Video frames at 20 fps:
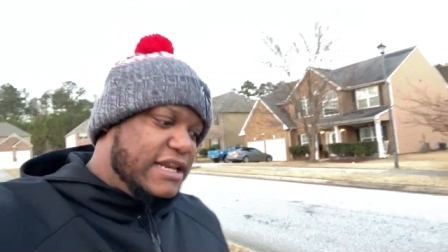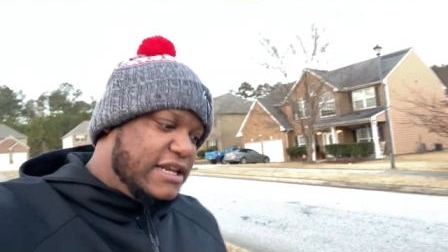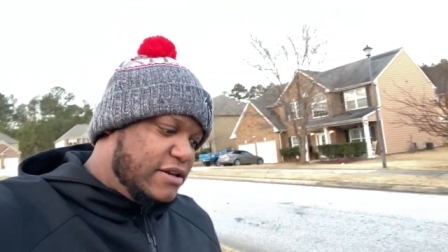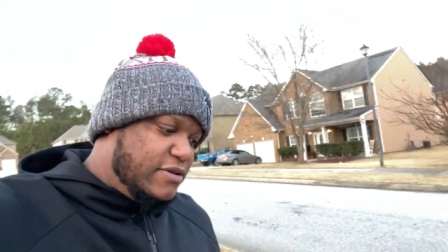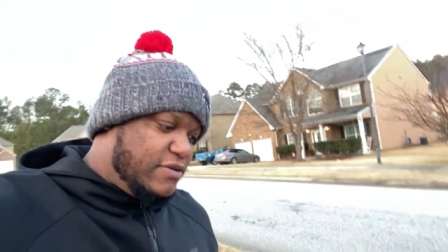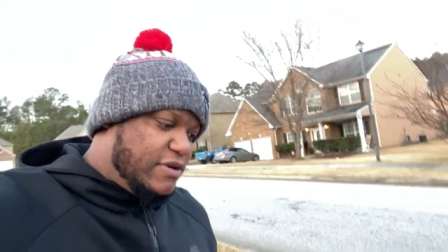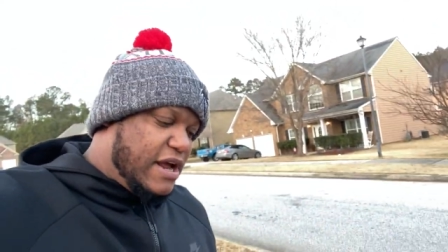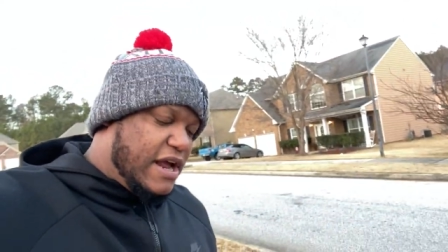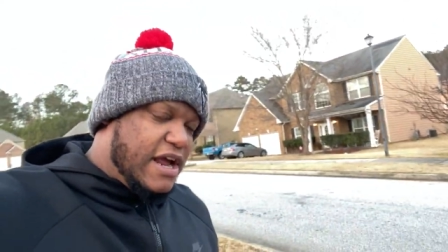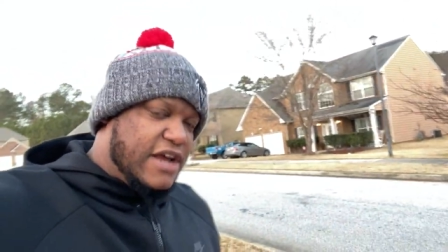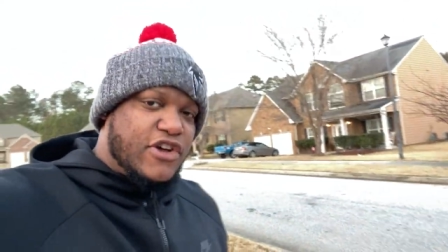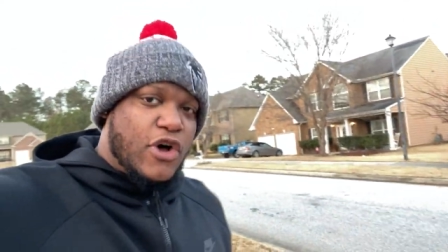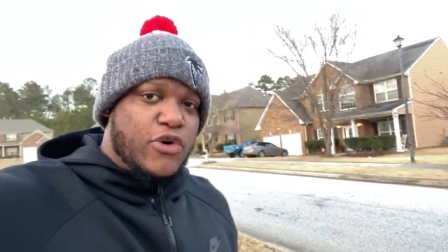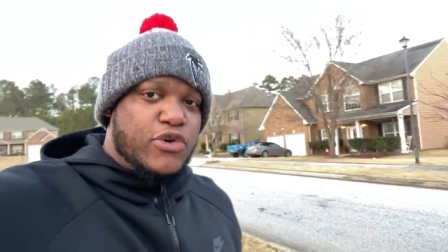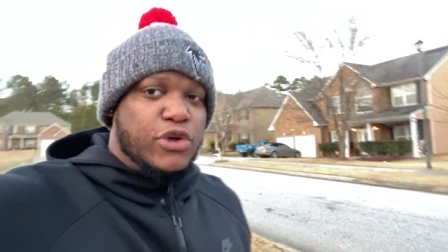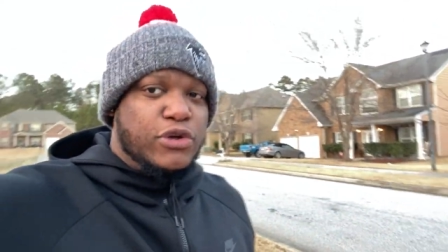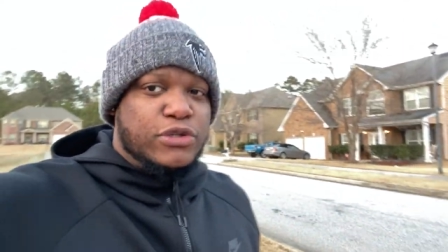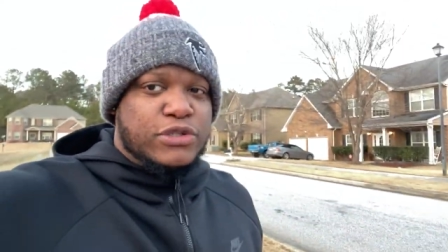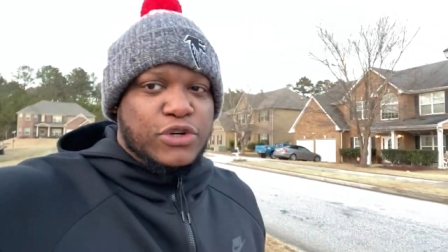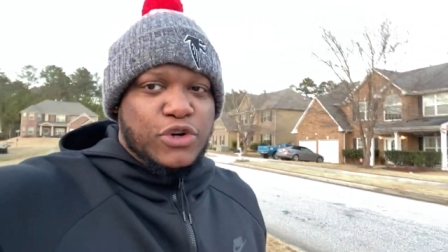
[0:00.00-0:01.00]
on
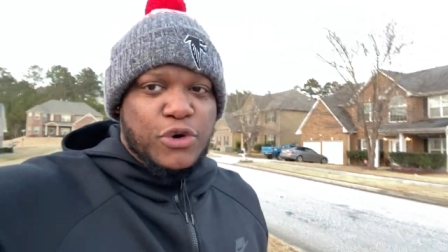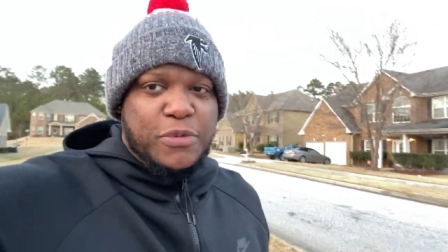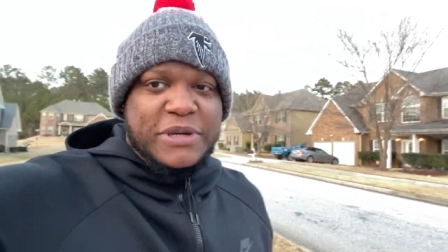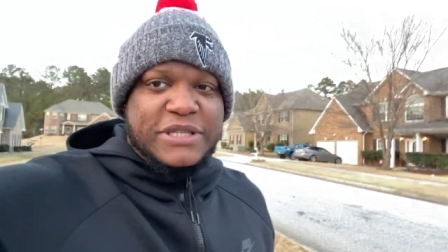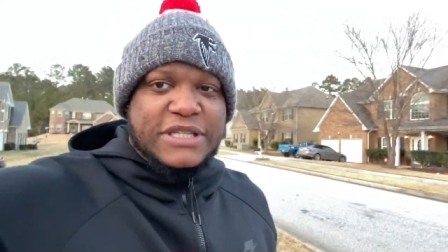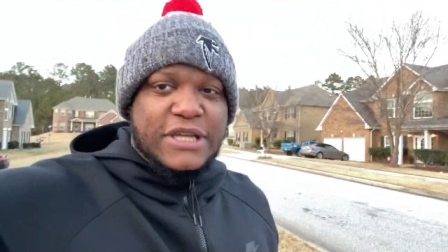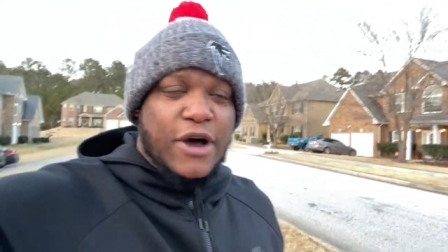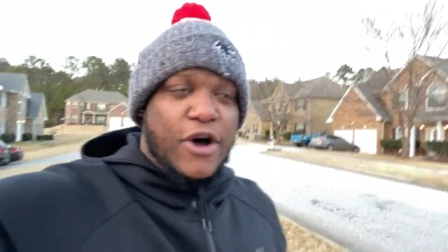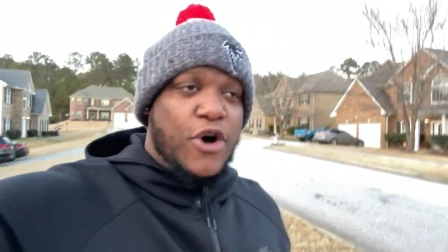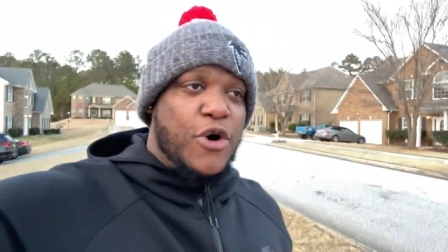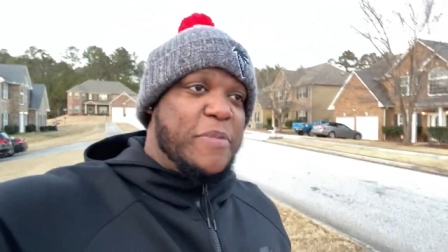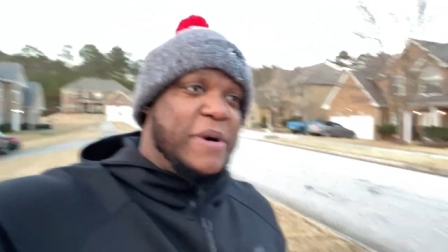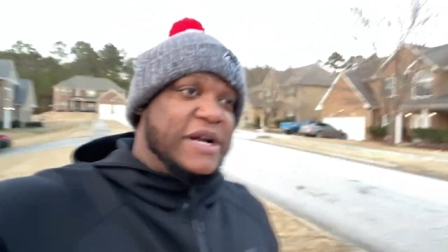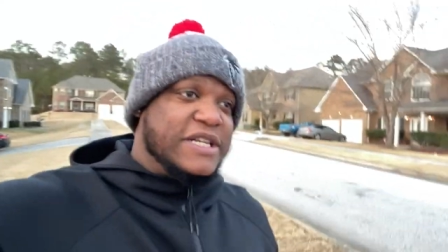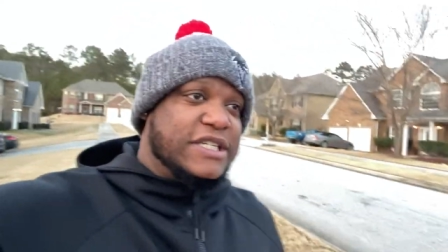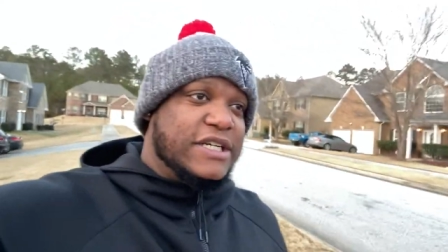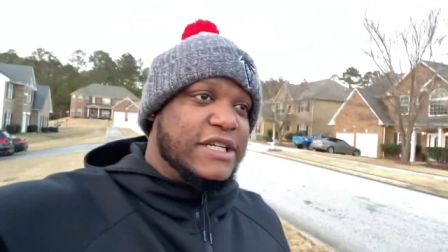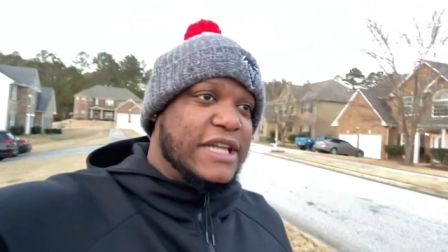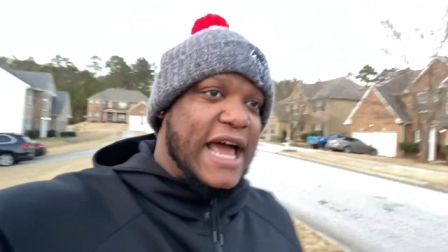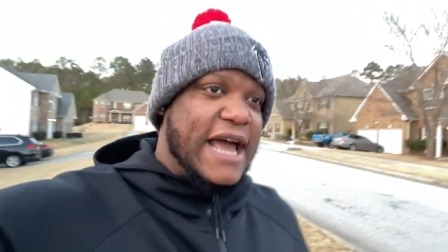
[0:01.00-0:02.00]
YouTube, it's a whole
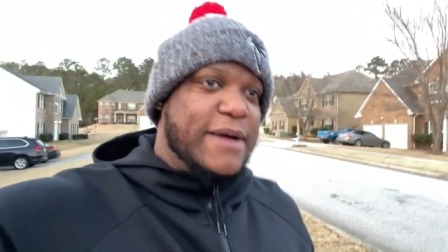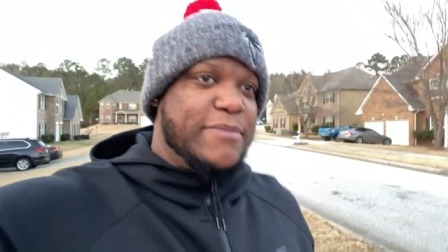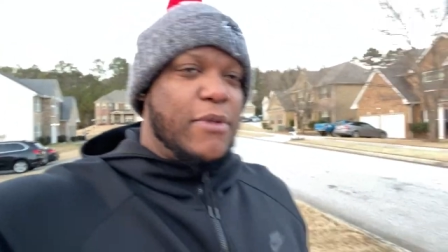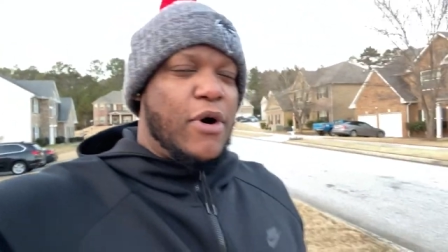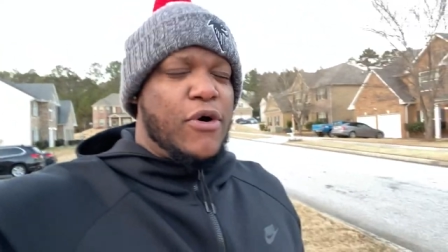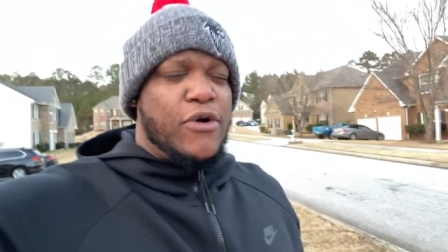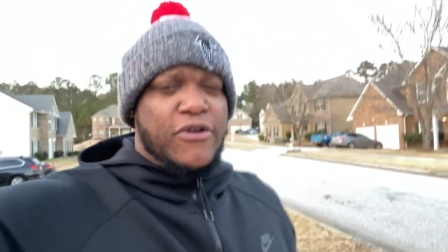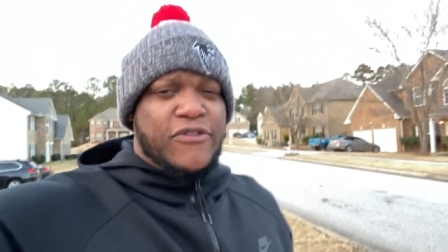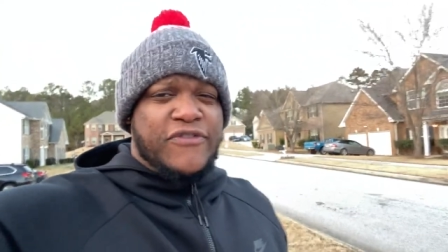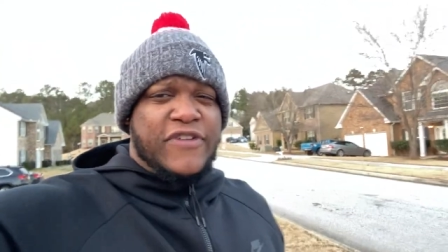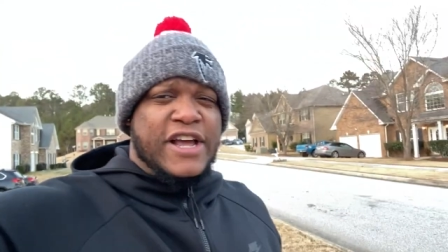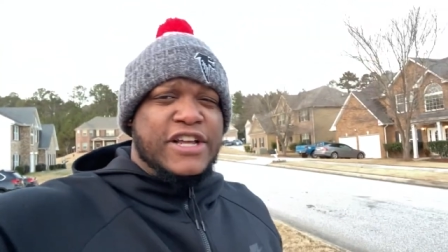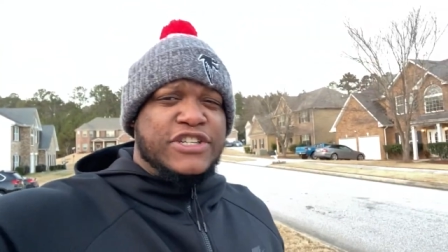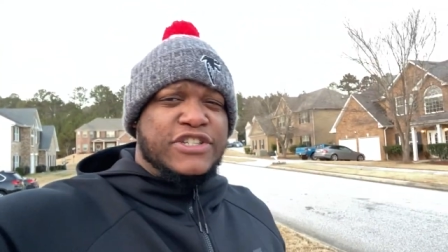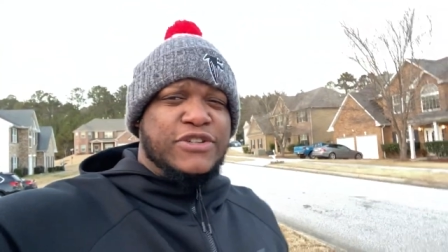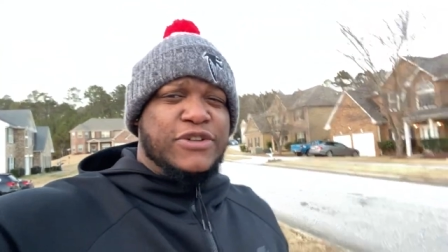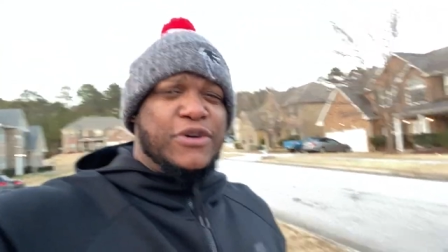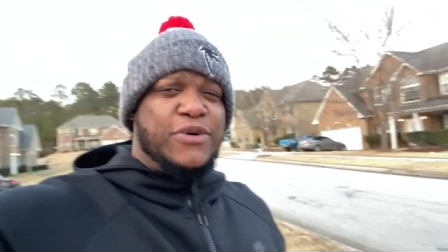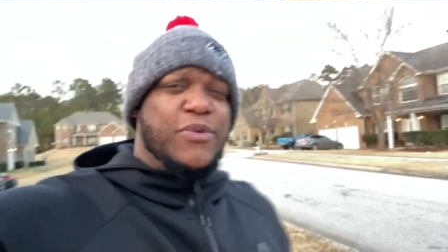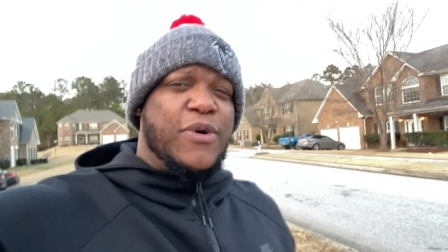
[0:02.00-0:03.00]
bunch of like
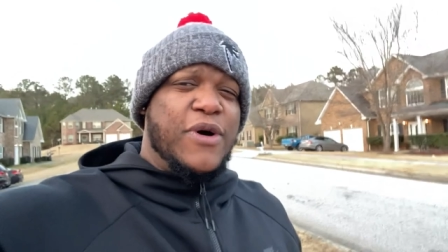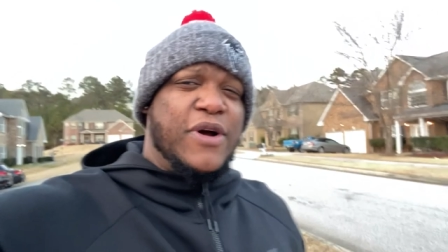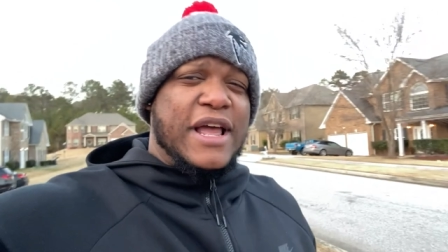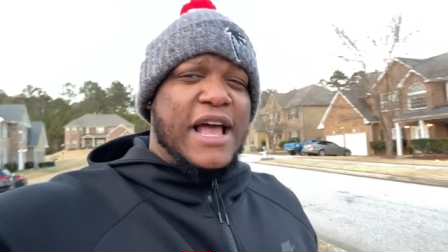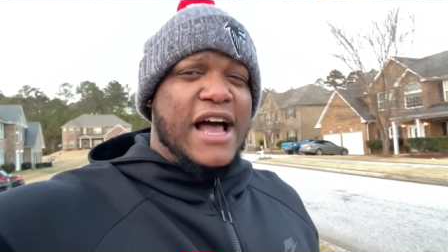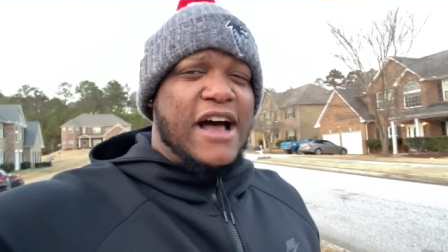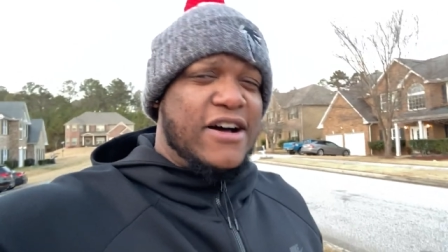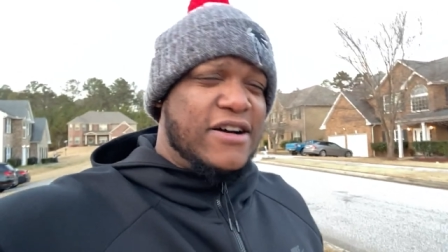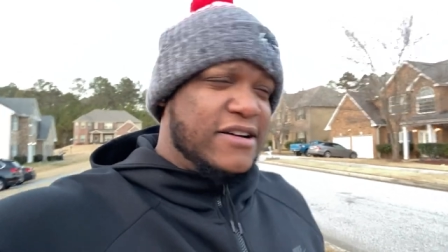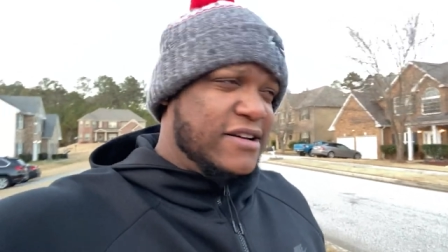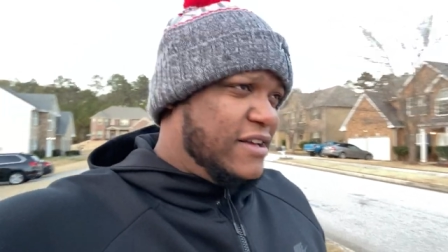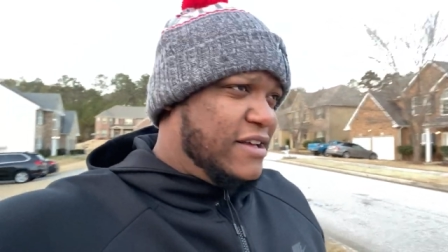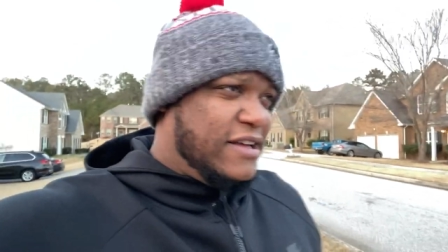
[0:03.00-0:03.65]
motivational workout